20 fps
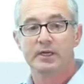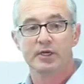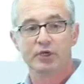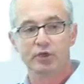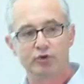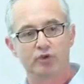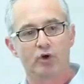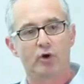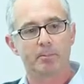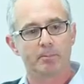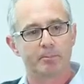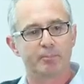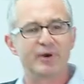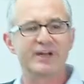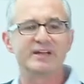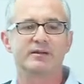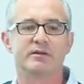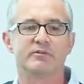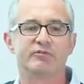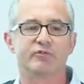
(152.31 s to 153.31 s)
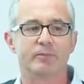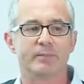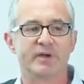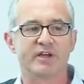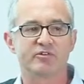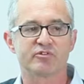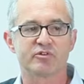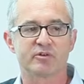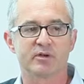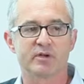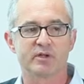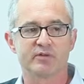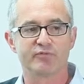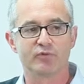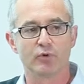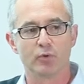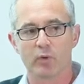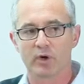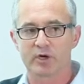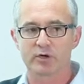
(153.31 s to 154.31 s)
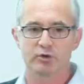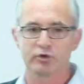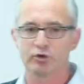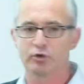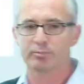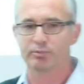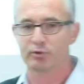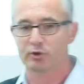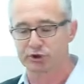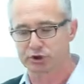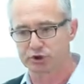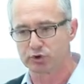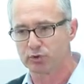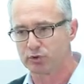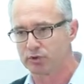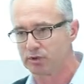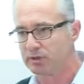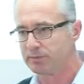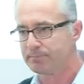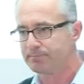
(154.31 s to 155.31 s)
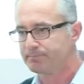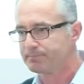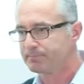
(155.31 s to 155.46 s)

You don't print information. If you want to do a brochure,